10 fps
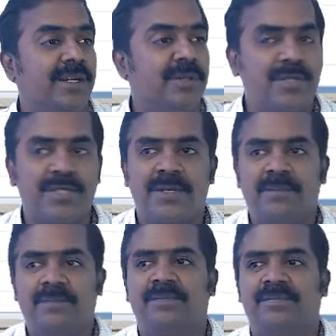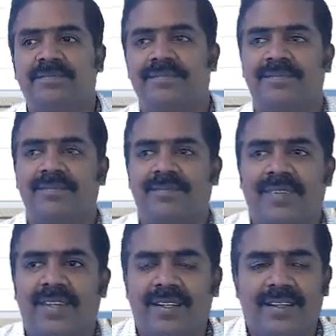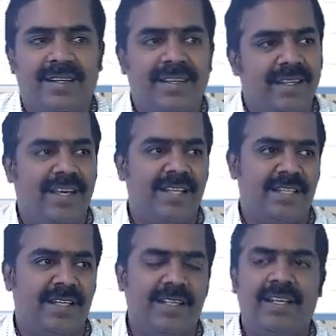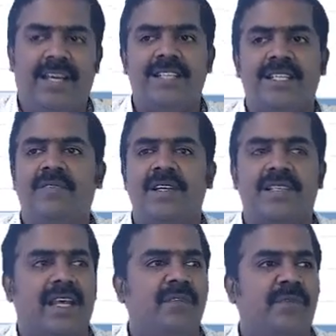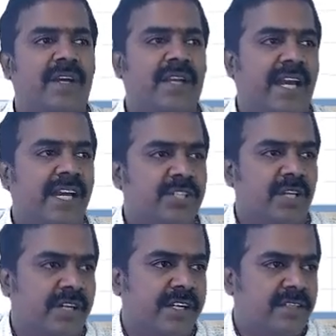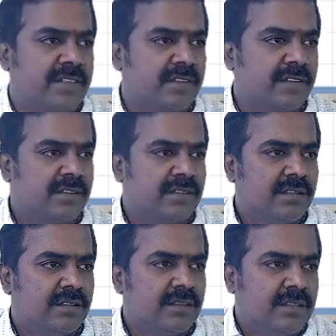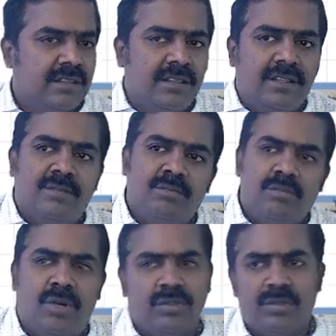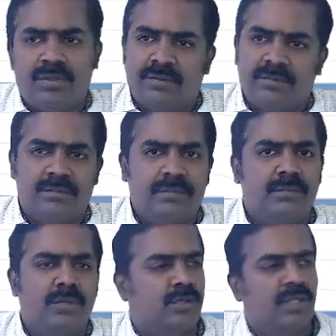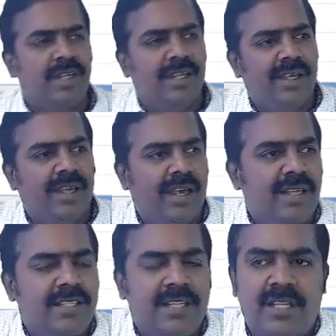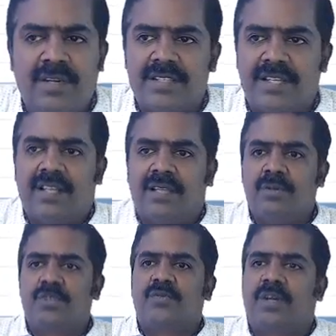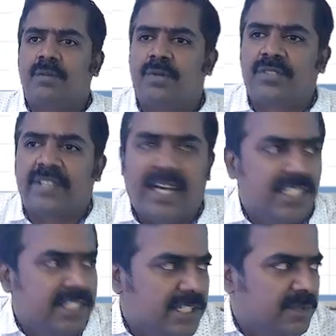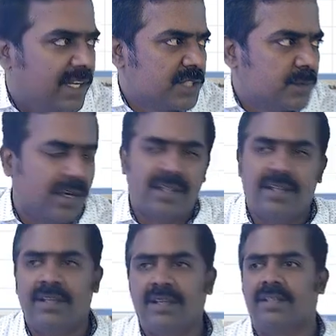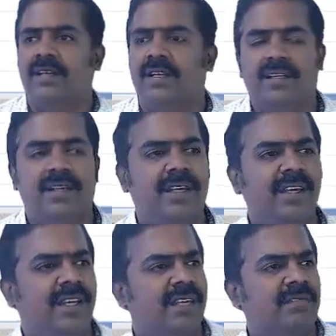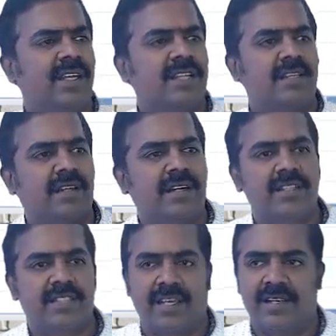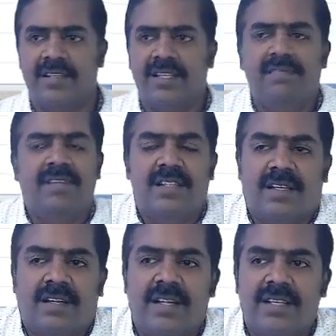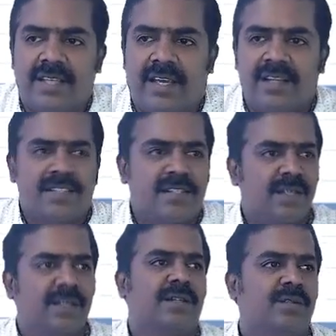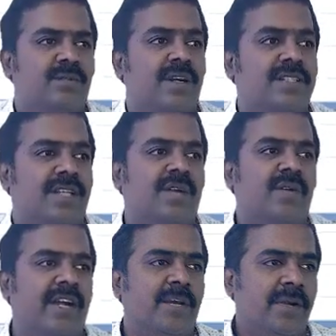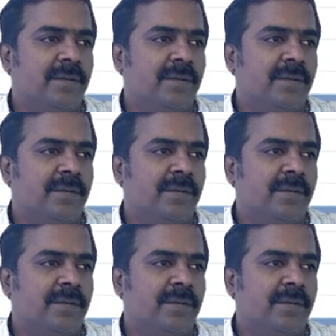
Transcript: goods? Agent. Agent will sell for cash or credit? Both. Both. Agent will sell the goods for both cash as well as what? Credit. If there is a credit sales, what is unavoidable?